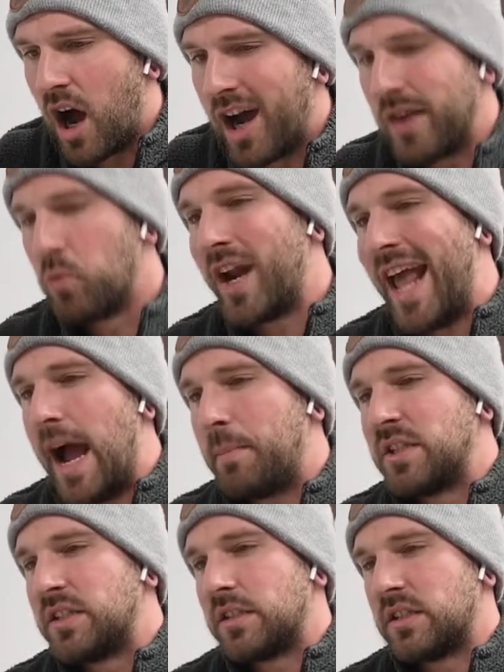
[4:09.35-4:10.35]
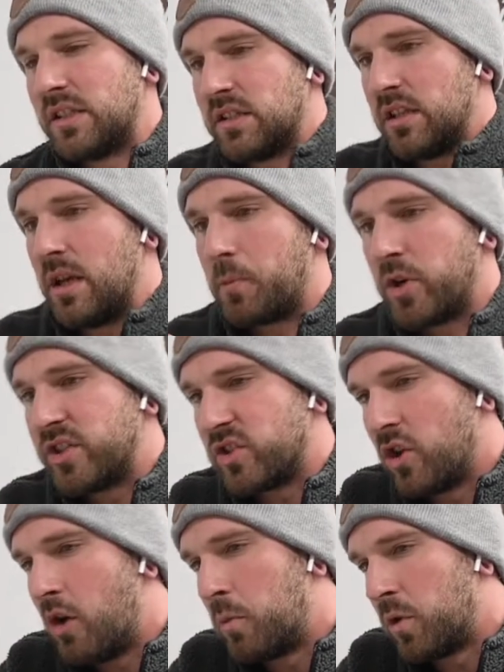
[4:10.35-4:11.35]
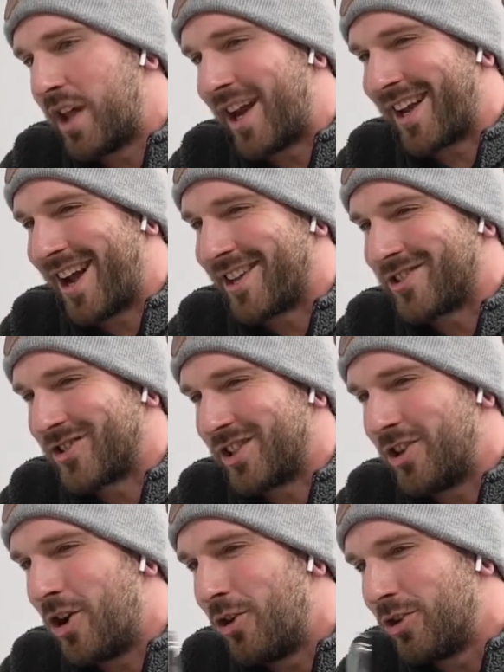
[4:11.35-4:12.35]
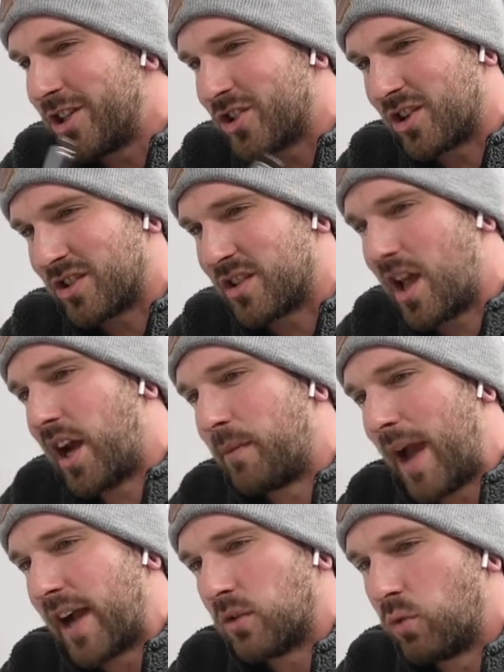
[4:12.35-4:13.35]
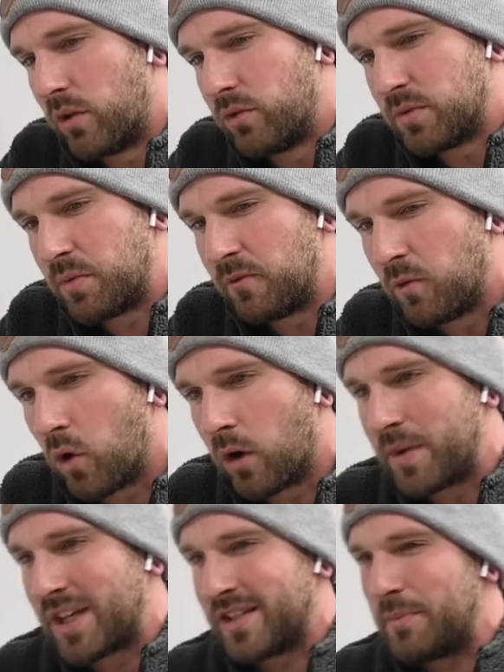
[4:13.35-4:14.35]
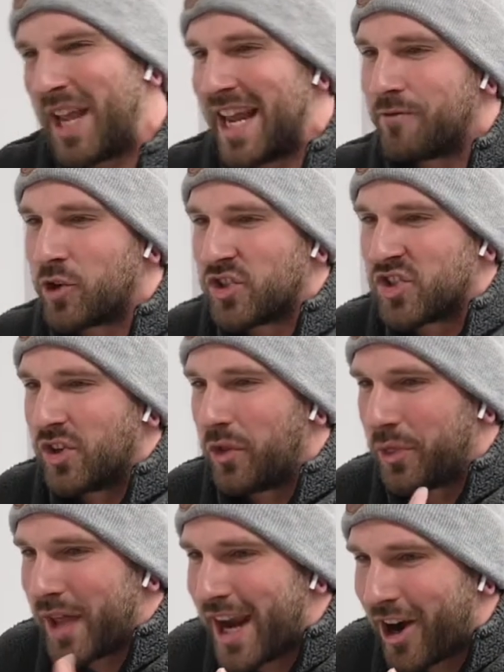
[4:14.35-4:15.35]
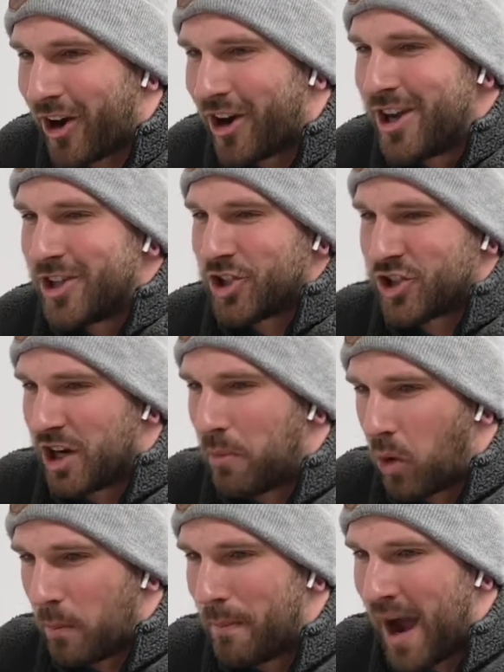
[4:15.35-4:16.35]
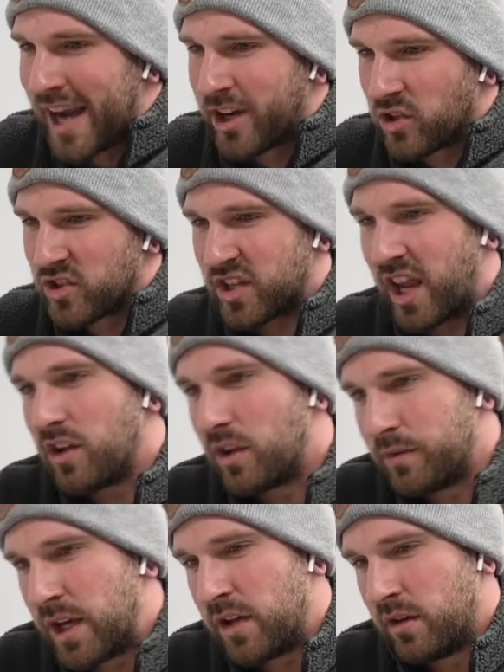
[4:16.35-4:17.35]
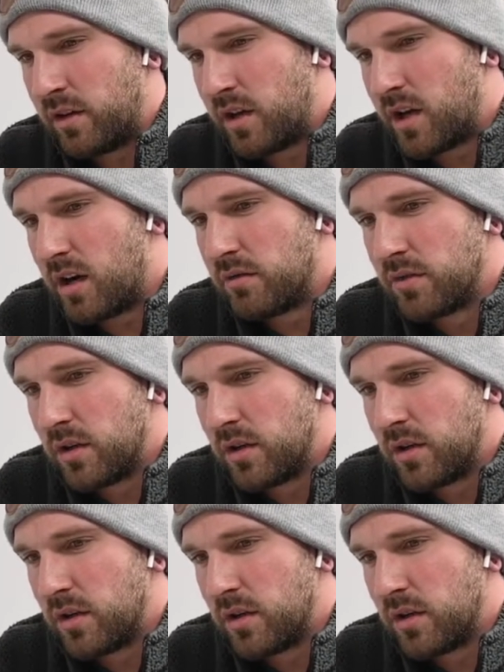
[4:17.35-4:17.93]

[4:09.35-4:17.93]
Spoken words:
And what happens is it's a slippery slope. Well, then it kind of slowly starts sliding back to what it was before because the behavior is still there, just in a more minor scale of it, you know?